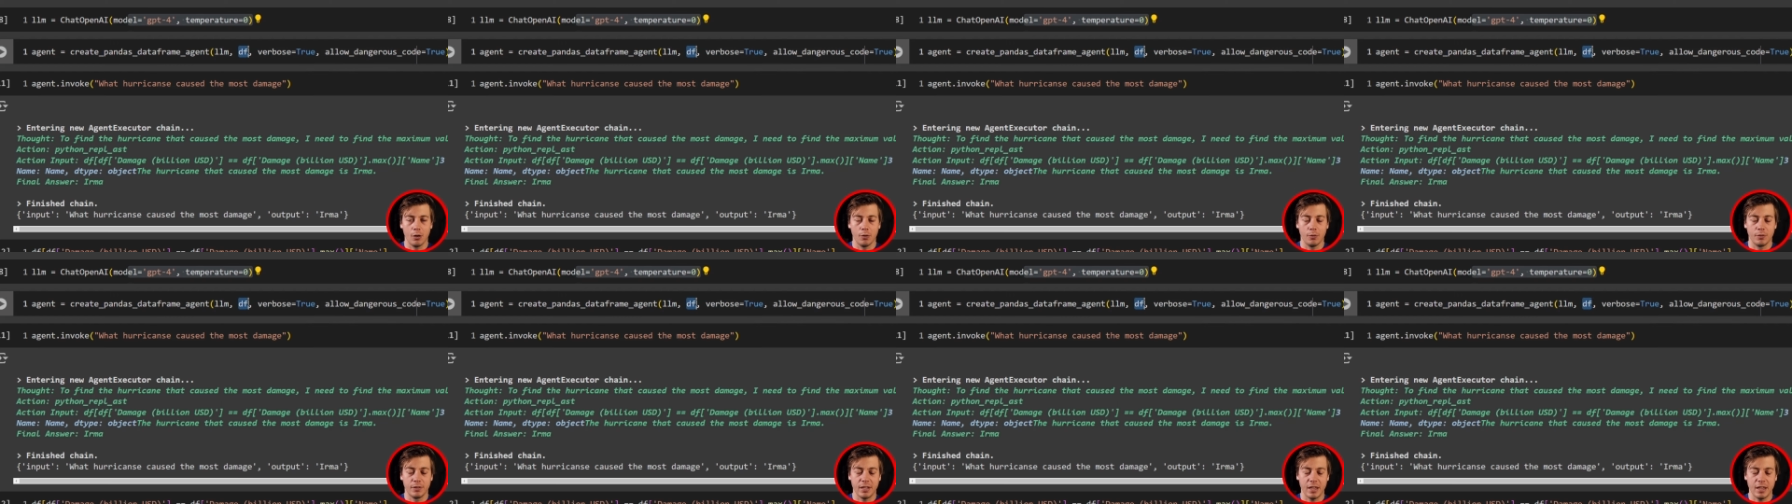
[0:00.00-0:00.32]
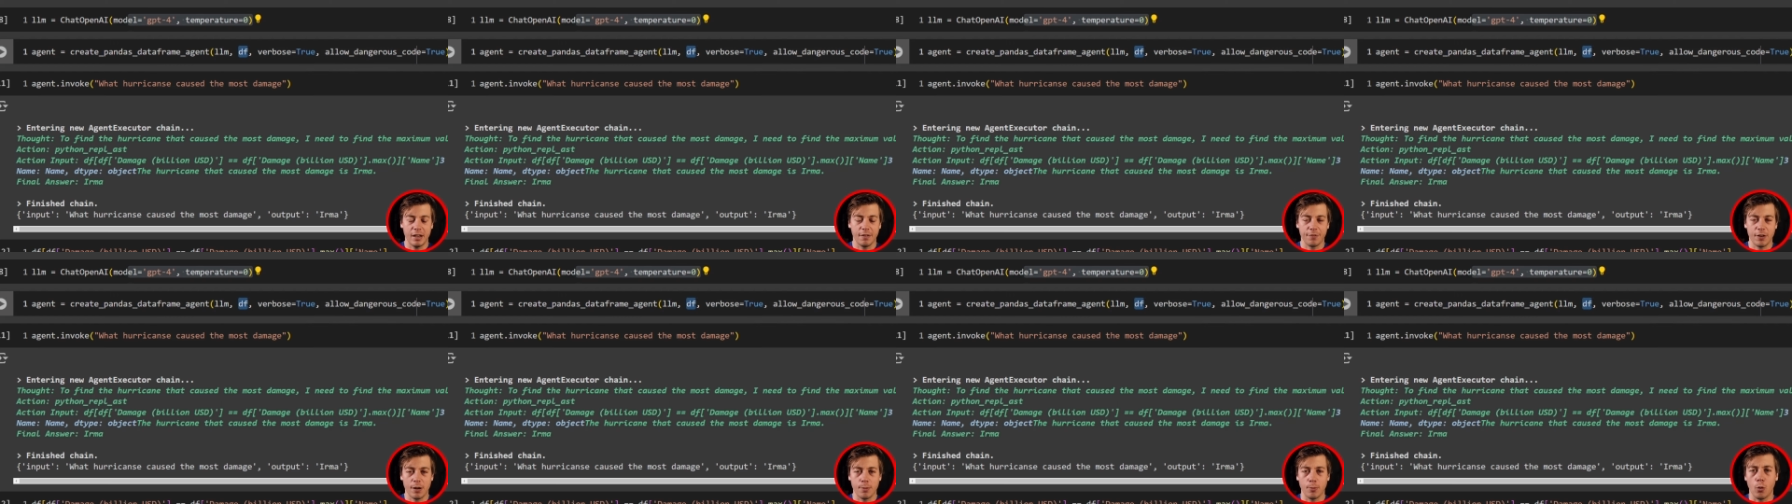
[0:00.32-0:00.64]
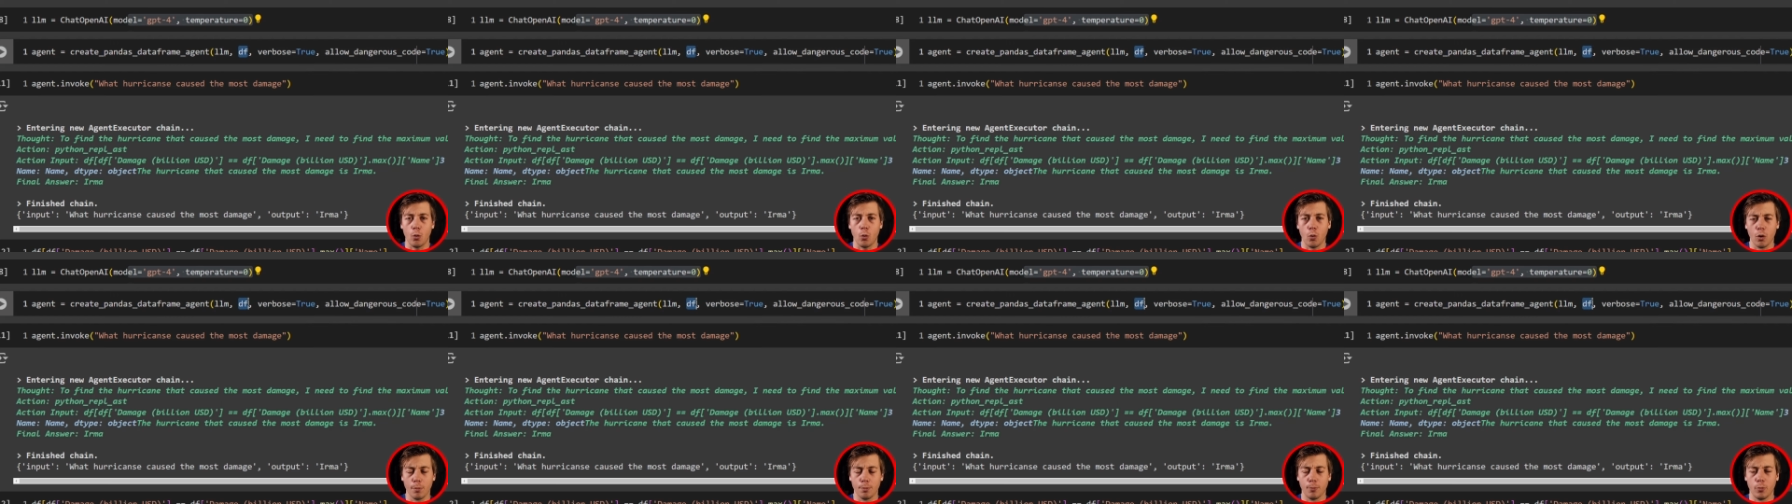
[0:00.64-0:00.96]
our data
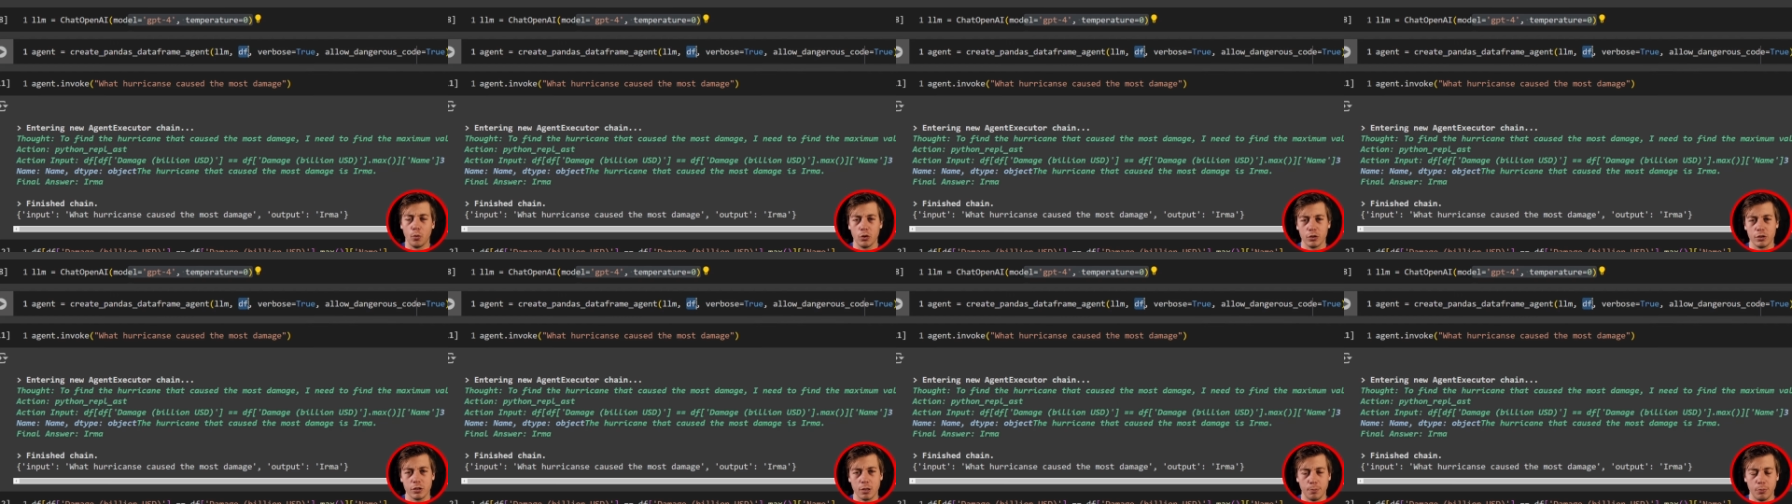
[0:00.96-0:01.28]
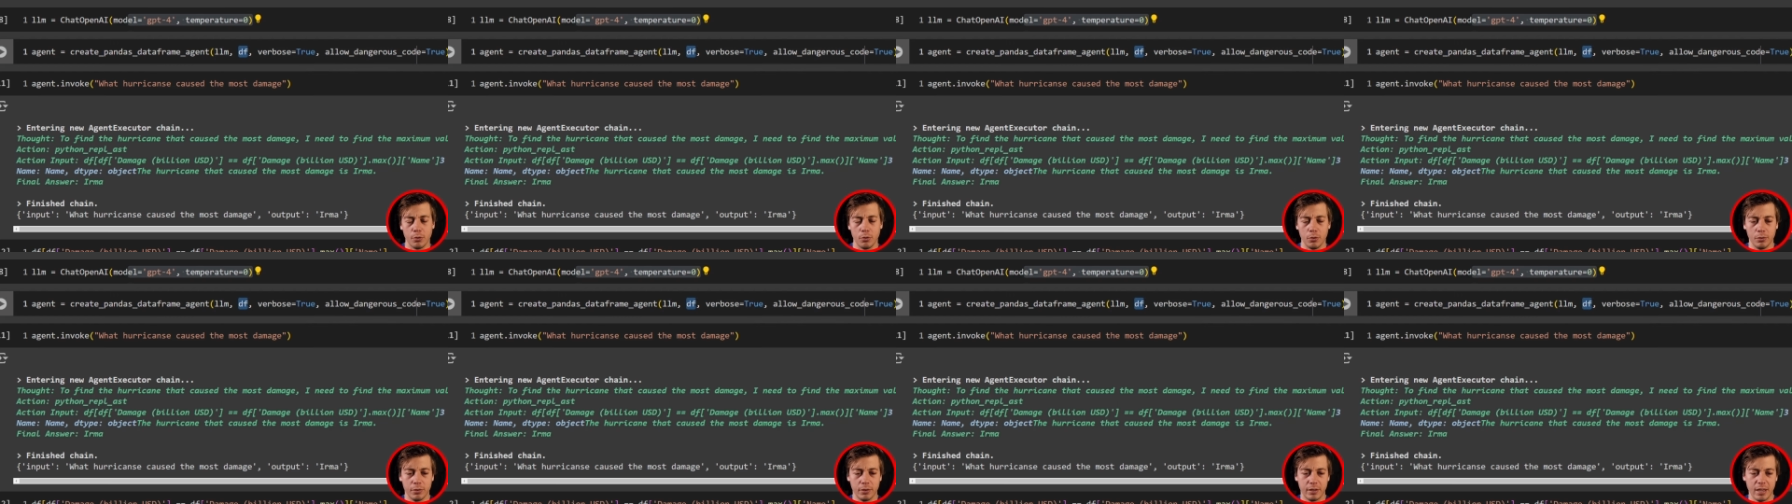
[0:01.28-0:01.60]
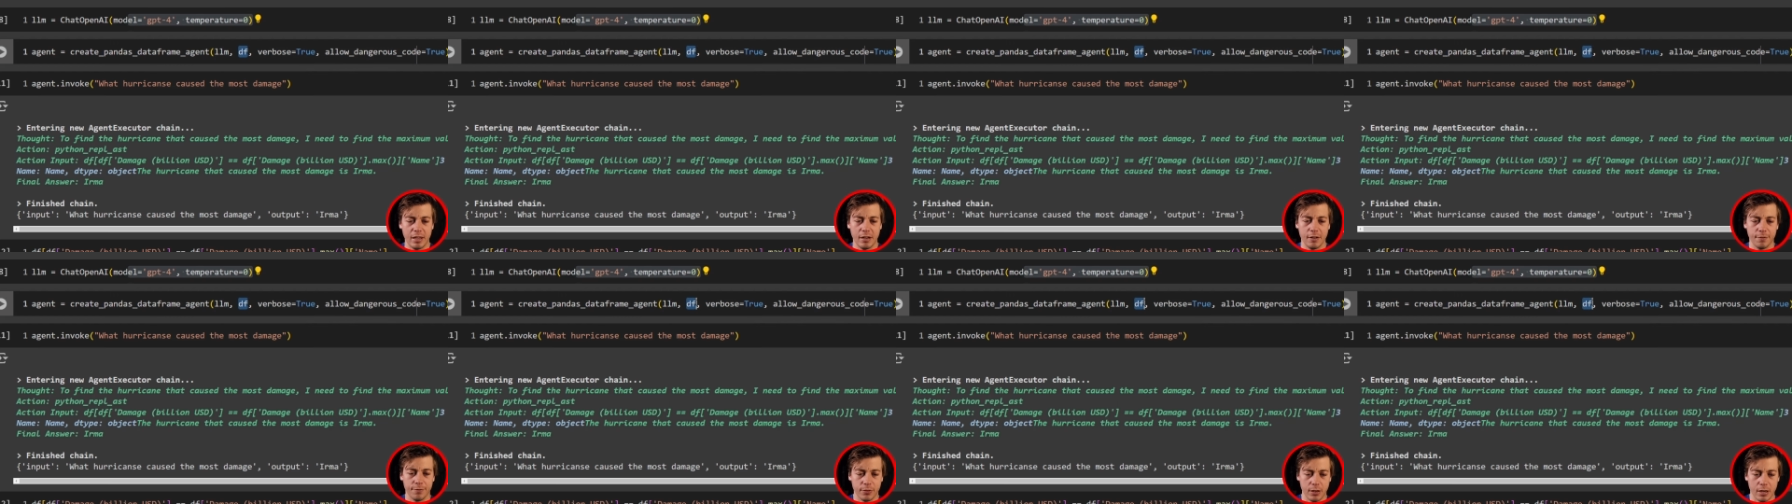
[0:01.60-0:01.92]
frame or multiple
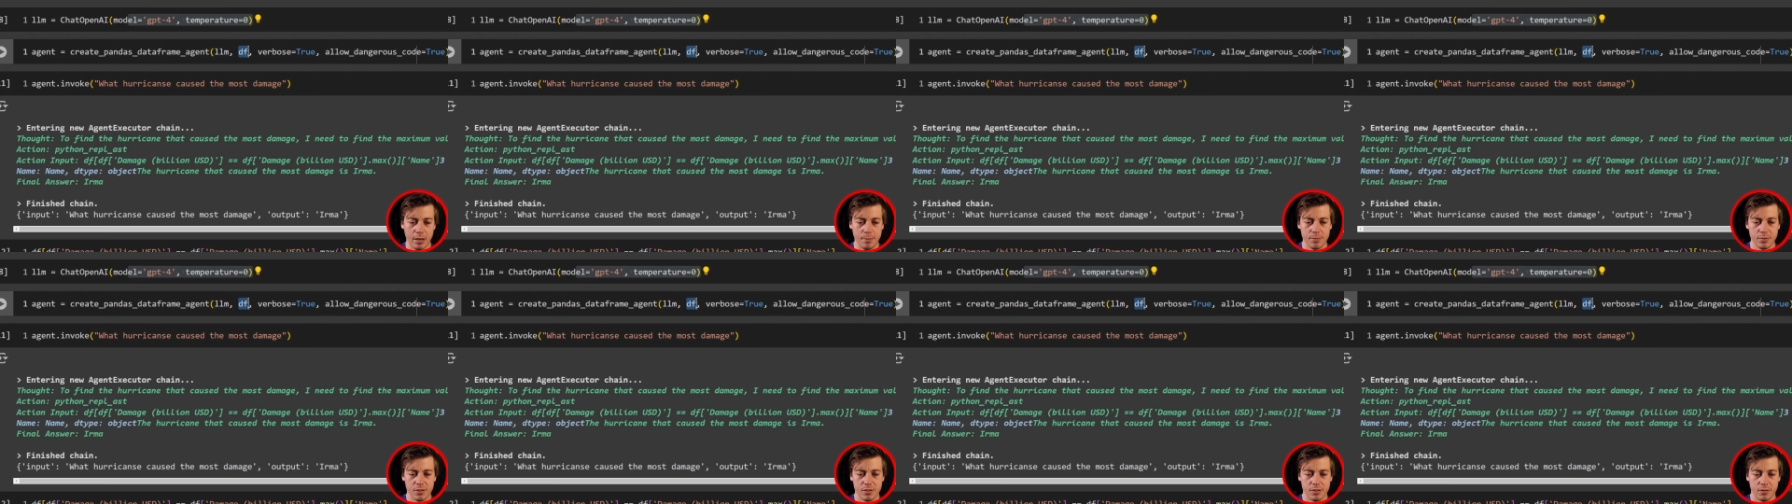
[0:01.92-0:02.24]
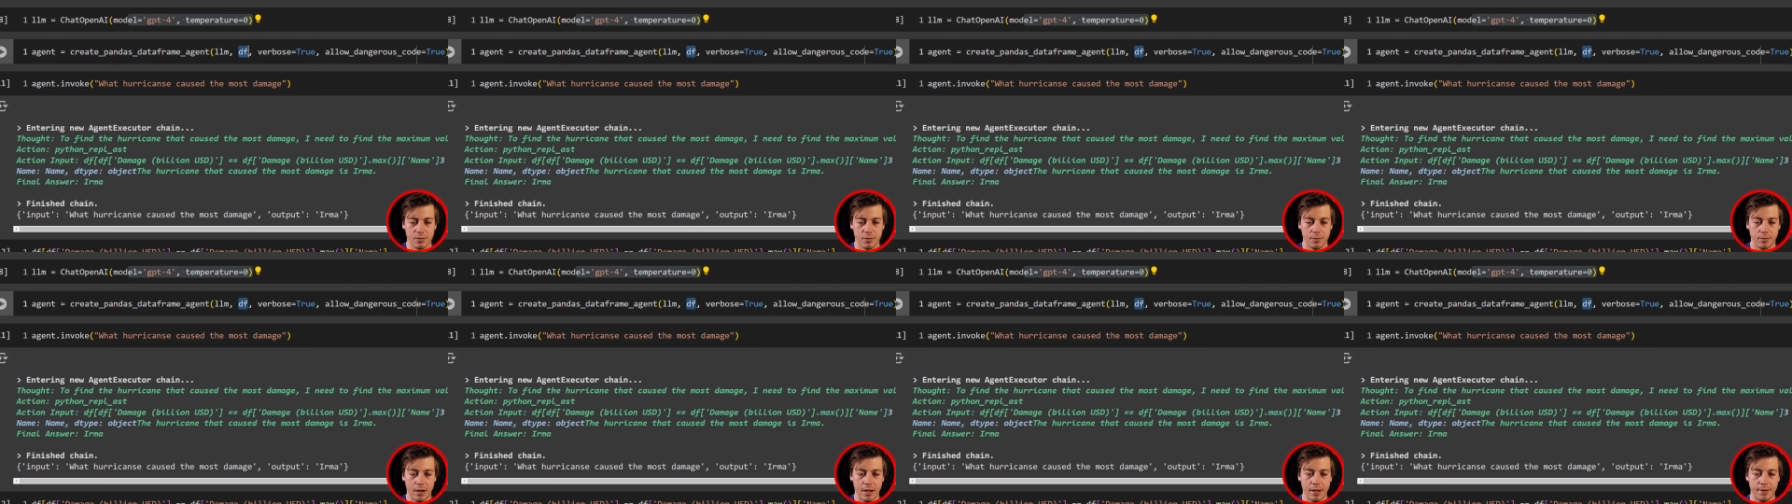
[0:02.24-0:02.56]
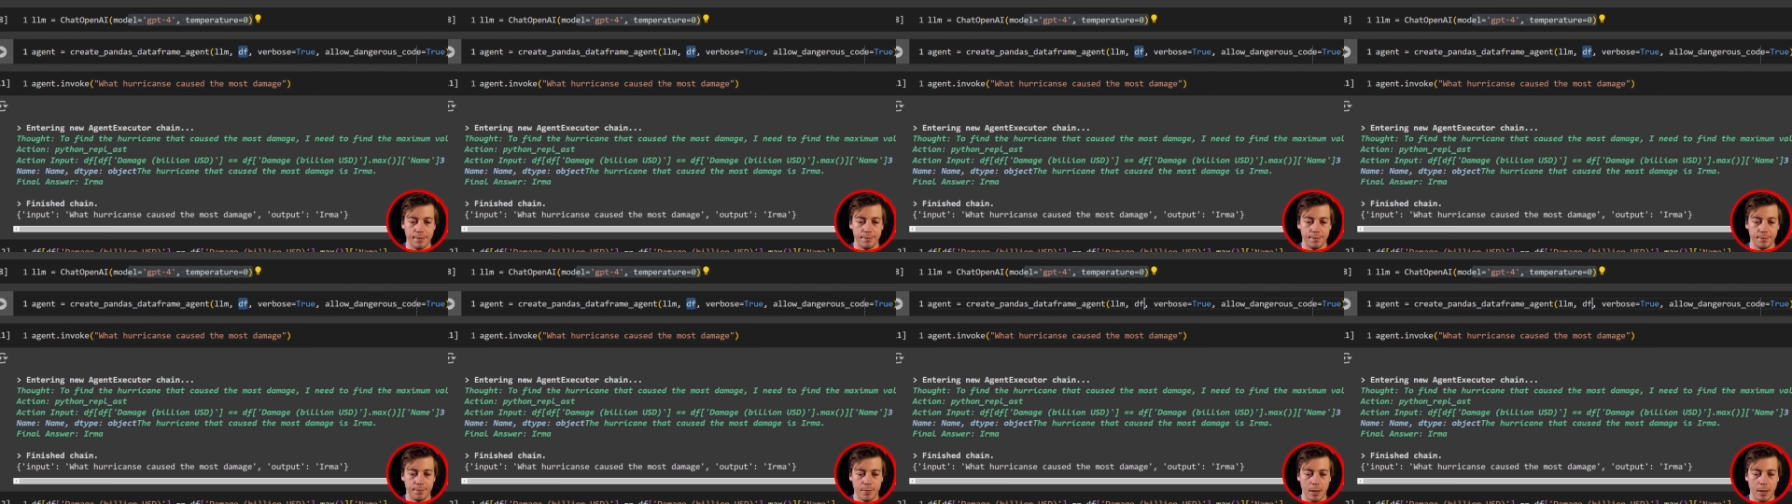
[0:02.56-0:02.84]
data frames, right?